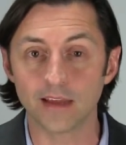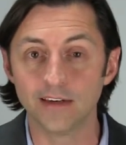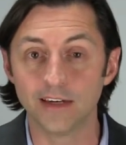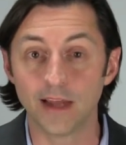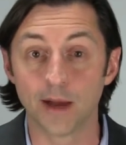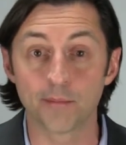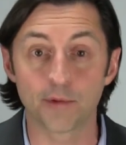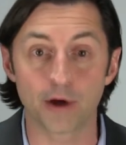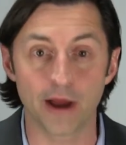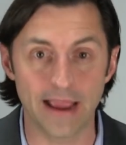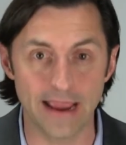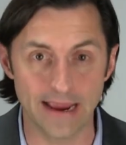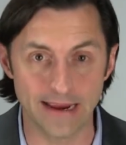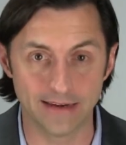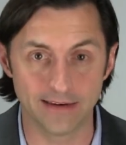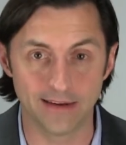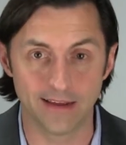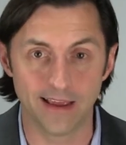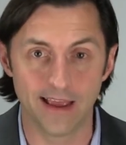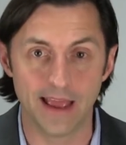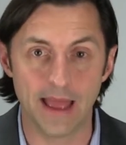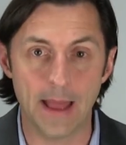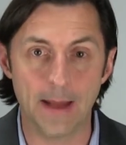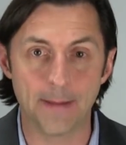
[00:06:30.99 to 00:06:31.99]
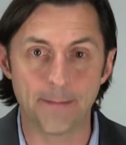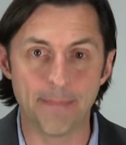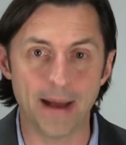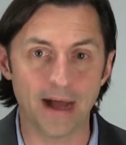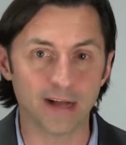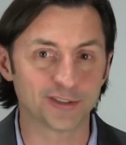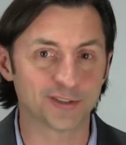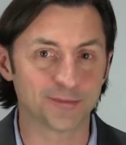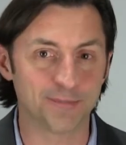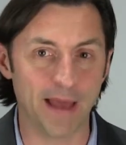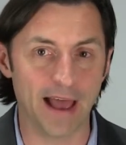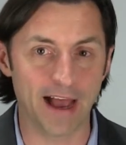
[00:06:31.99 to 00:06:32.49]
Number 8,
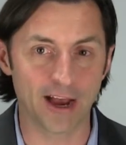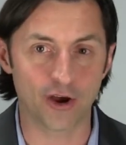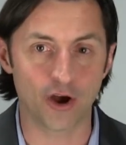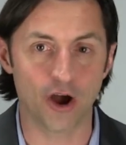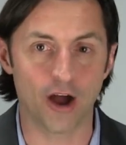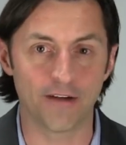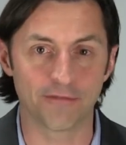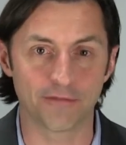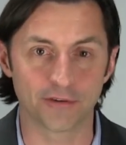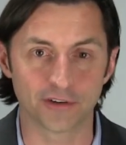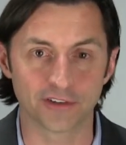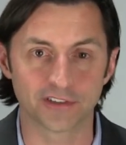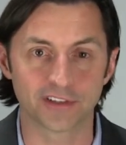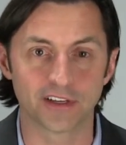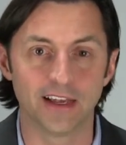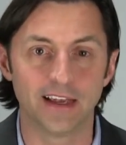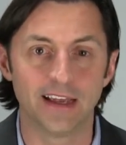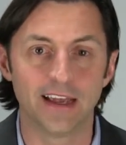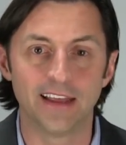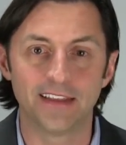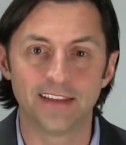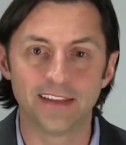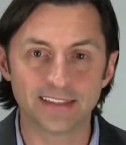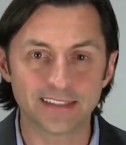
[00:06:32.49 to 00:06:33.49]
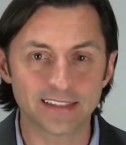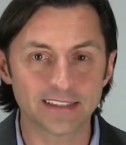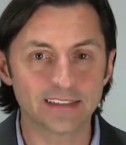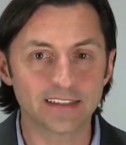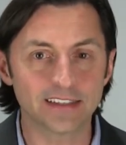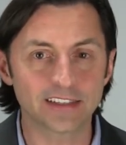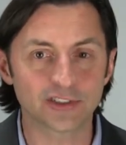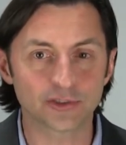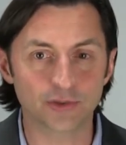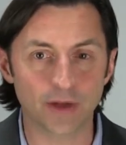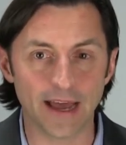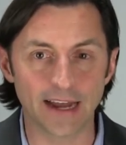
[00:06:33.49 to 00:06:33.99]
bounce back offers. This is
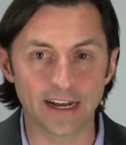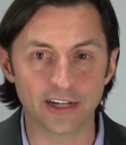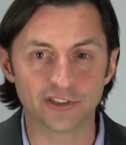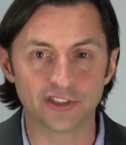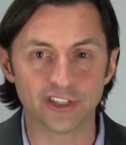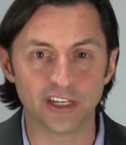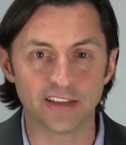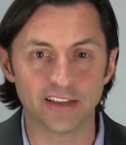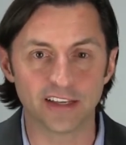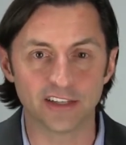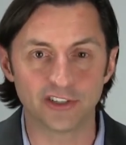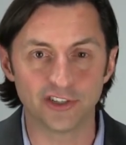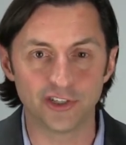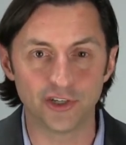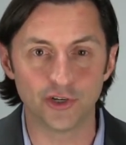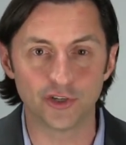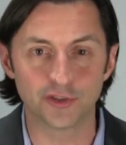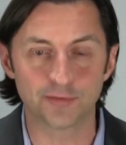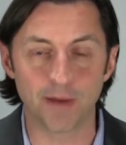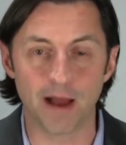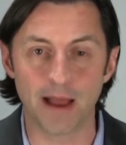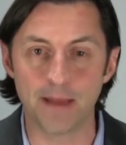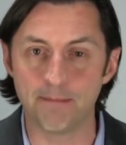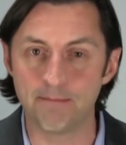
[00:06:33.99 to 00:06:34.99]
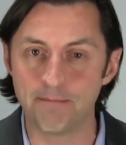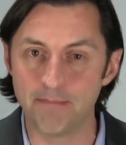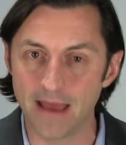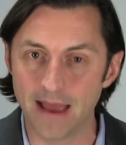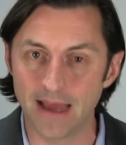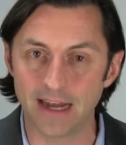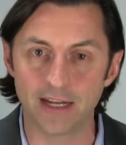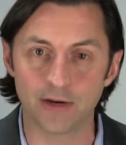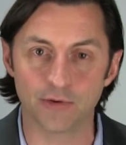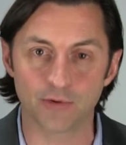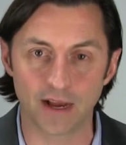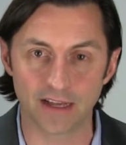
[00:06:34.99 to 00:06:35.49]
a strategy that's used by
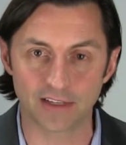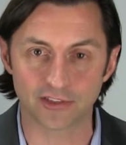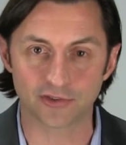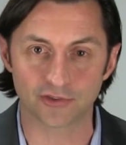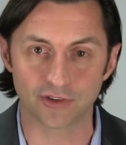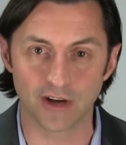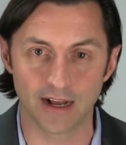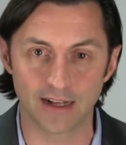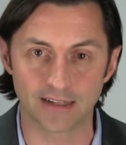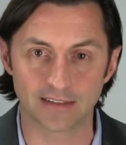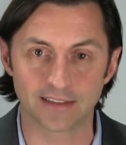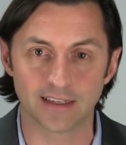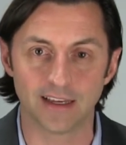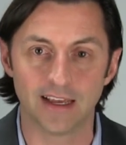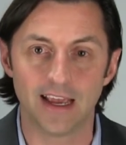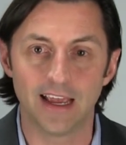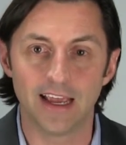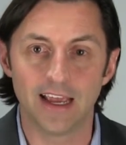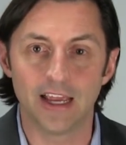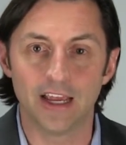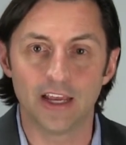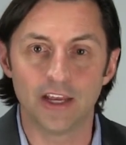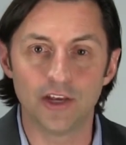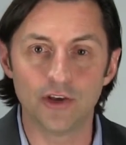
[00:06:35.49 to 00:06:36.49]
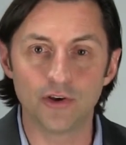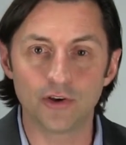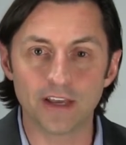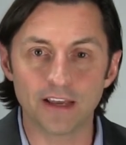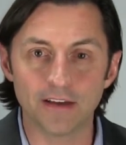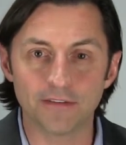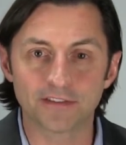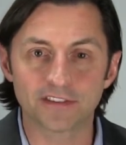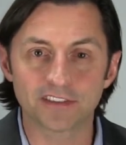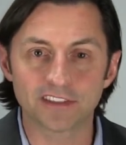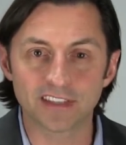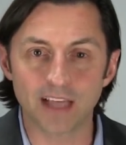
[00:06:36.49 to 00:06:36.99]
many restaurants. You
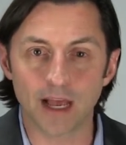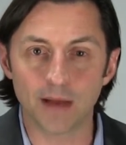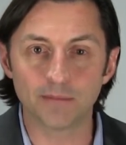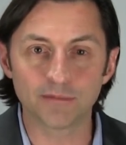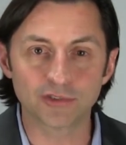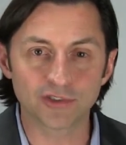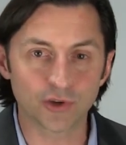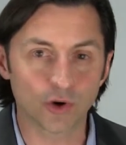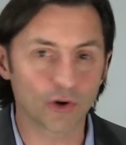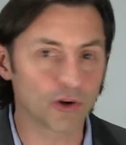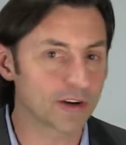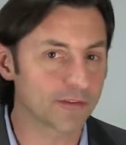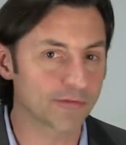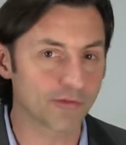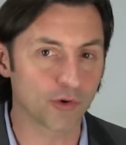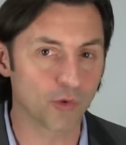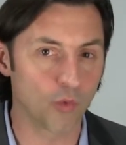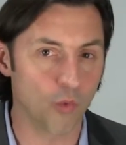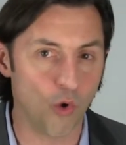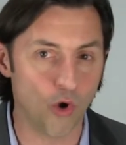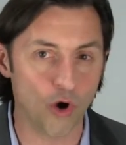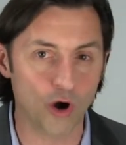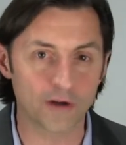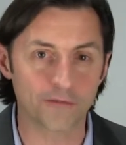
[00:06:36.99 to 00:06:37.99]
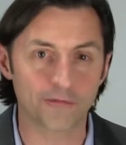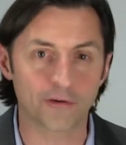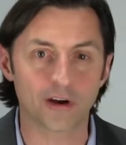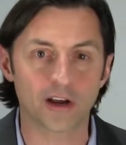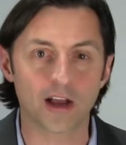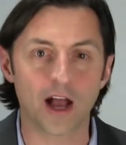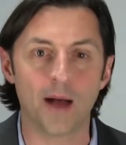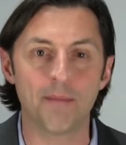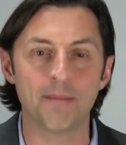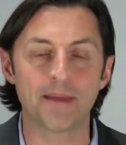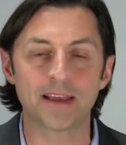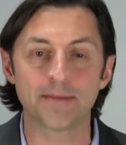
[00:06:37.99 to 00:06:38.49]
give some sort of reward for
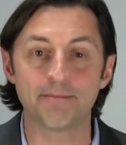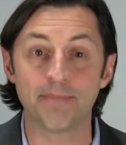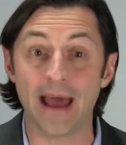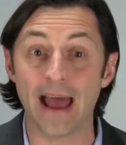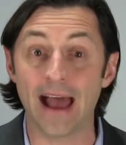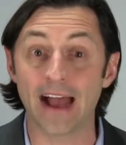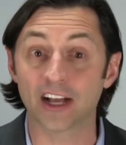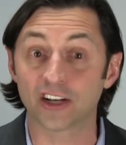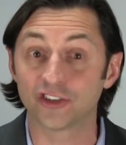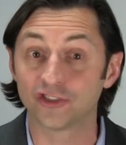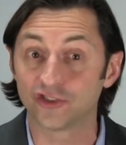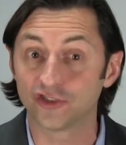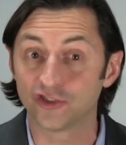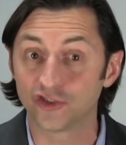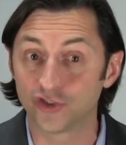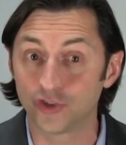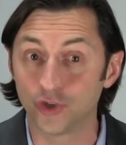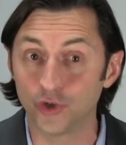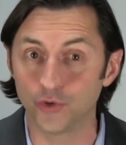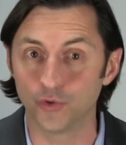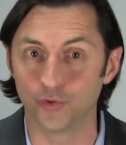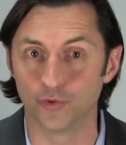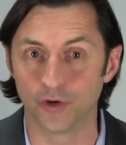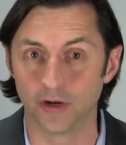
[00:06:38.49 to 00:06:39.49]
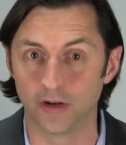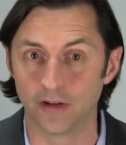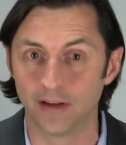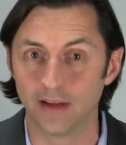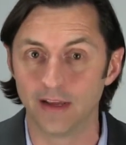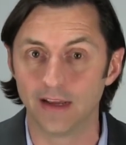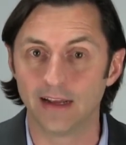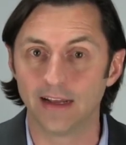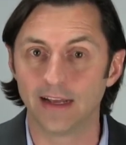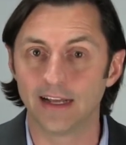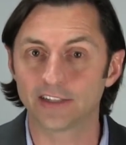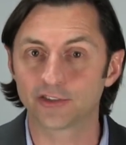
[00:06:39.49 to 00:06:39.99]
coming back soon.
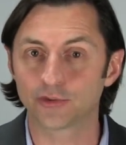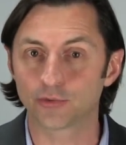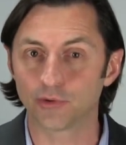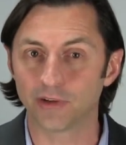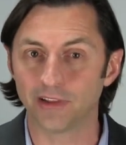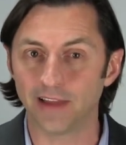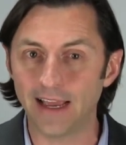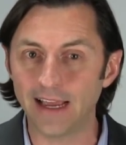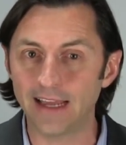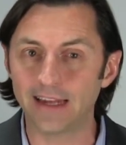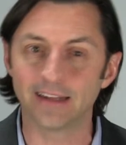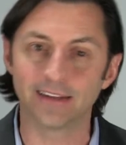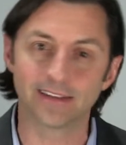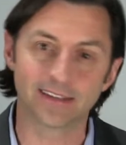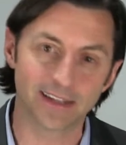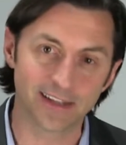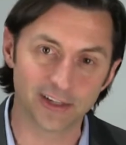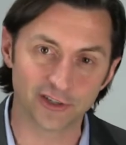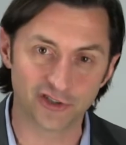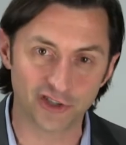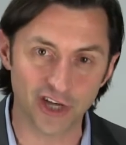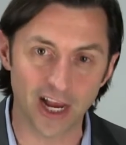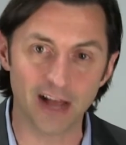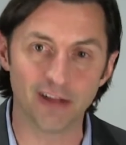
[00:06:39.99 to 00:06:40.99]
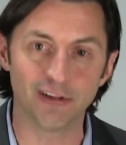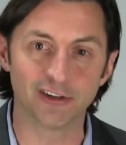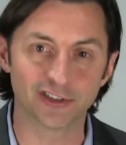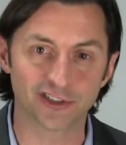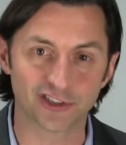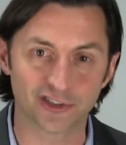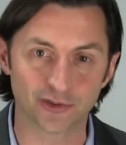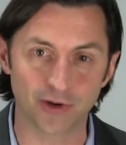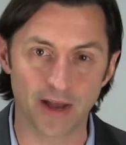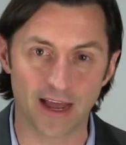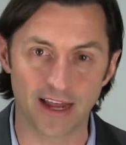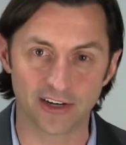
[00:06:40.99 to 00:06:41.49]
It's related to the
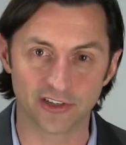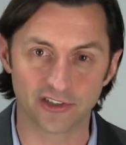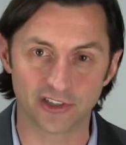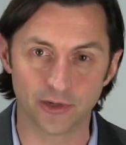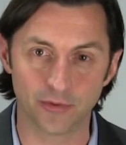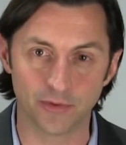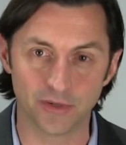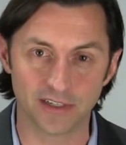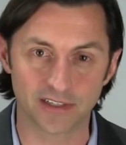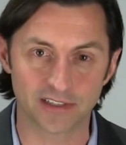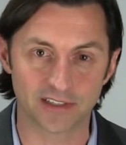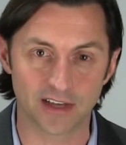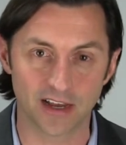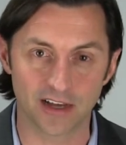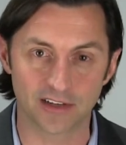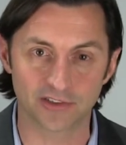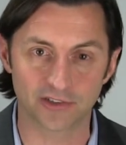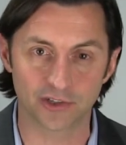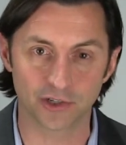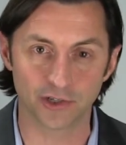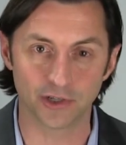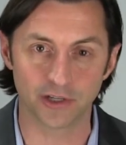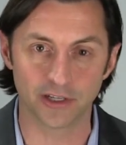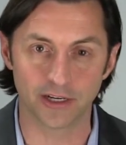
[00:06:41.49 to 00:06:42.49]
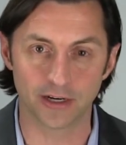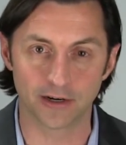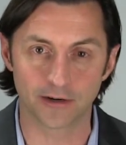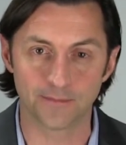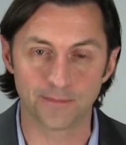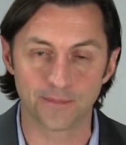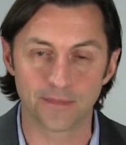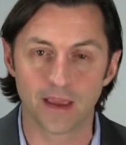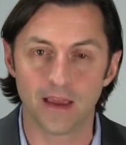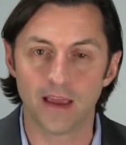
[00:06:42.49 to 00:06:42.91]
challenge strategy we discussed earlier.